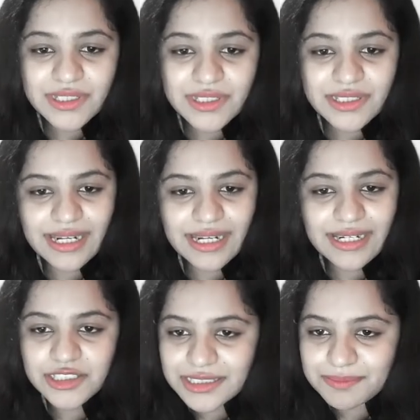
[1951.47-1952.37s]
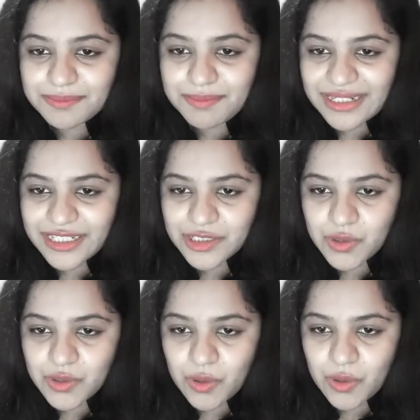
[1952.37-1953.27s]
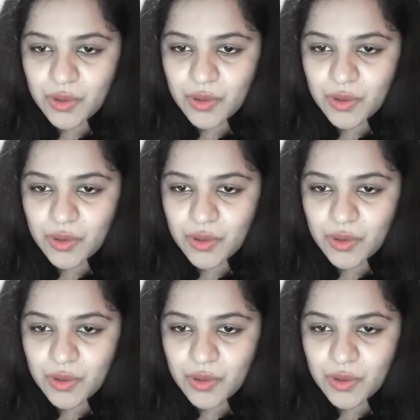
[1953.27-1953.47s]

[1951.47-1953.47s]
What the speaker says: as this bacterial toxin do.